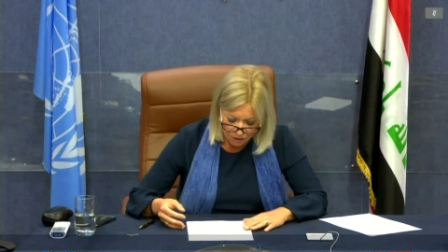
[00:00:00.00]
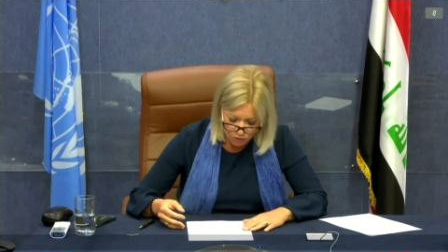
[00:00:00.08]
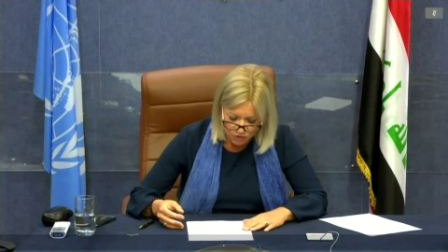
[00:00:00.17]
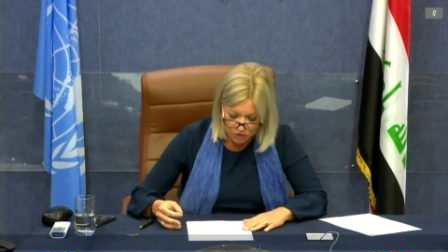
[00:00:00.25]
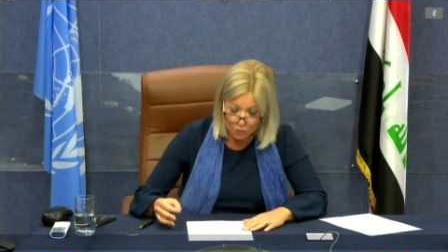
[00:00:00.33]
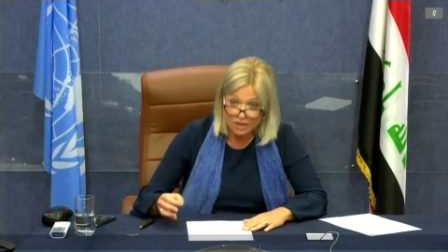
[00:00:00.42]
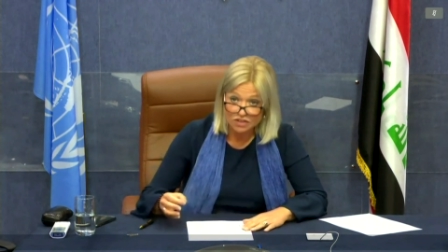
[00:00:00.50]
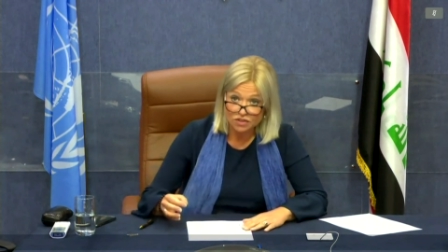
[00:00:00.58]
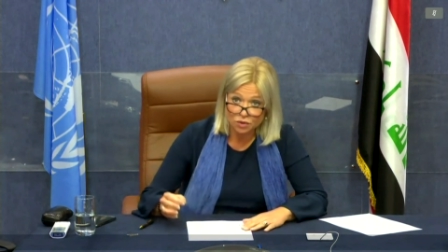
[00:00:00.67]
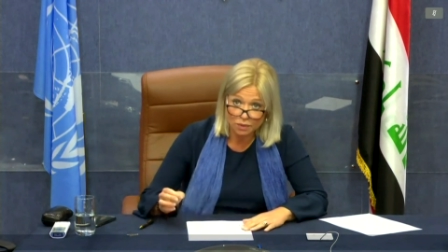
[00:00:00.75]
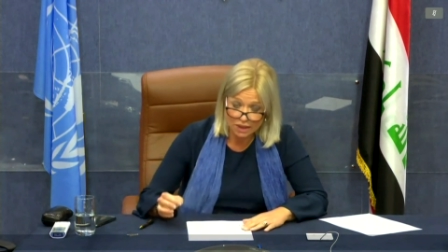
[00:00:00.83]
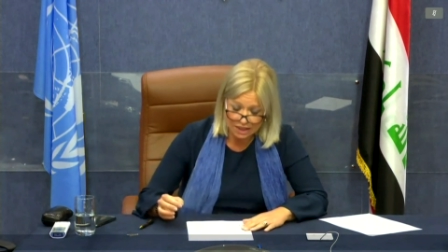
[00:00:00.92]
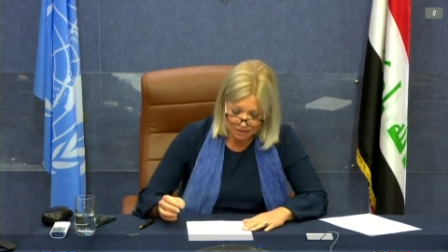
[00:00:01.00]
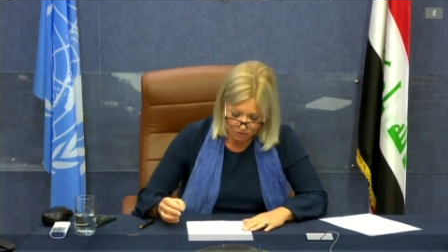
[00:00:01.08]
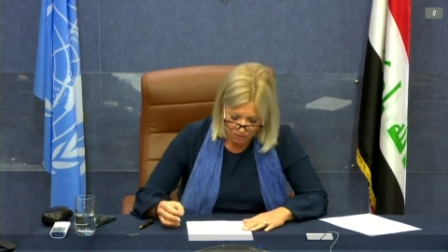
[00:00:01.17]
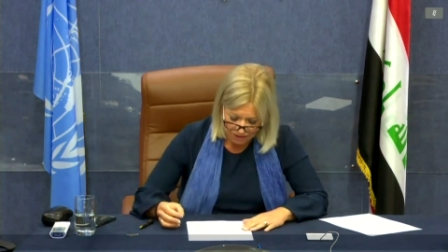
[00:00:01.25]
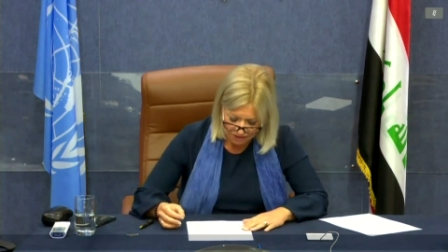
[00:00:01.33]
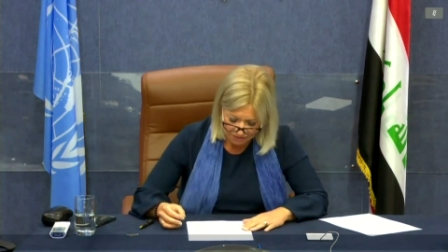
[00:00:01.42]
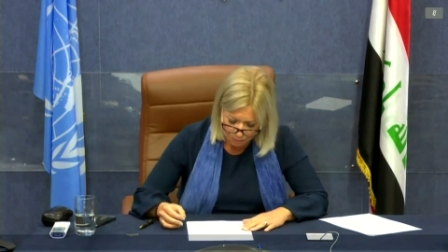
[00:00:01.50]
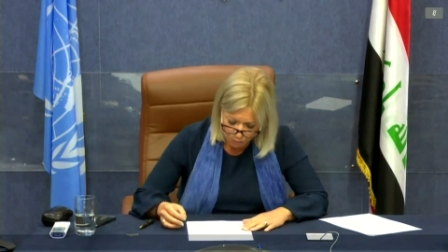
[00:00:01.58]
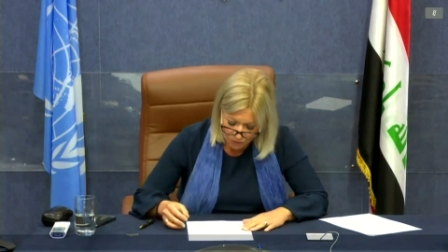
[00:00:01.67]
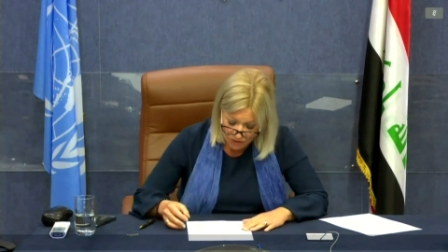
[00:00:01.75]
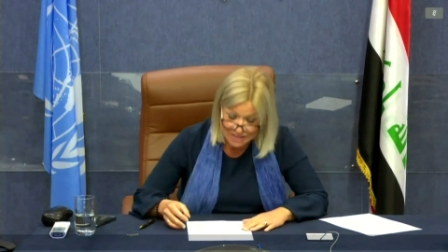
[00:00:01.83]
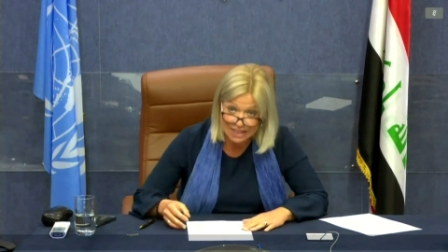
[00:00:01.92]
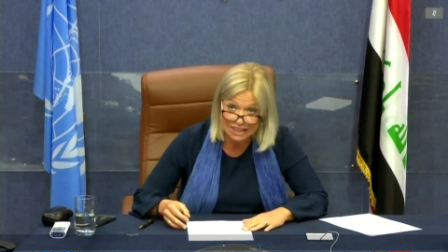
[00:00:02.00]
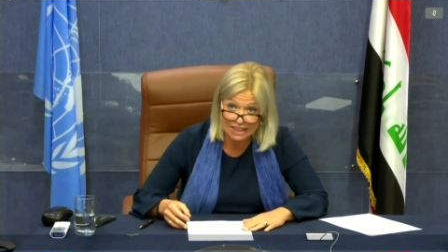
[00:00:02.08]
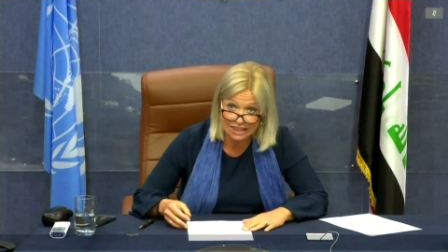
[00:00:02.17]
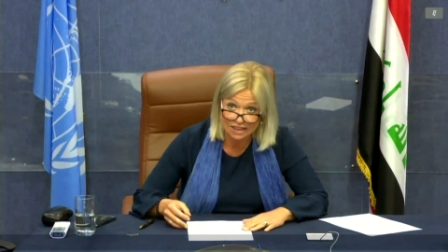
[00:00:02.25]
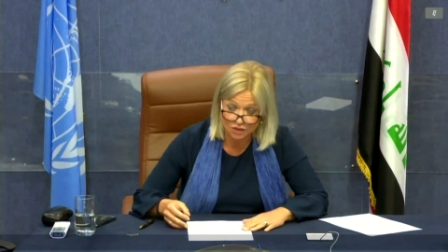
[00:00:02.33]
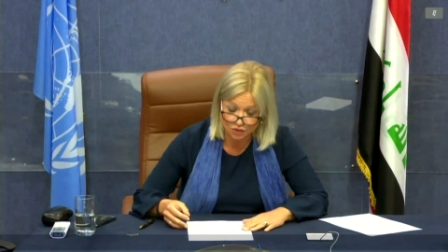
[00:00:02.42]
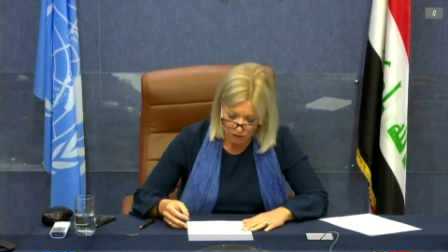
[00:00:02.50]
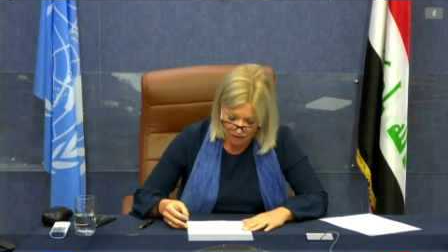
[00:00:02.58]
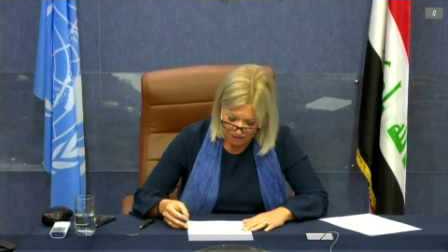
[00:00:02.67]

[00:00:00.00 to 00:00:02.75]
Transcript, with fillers: I also wish to reiterate the pressing need for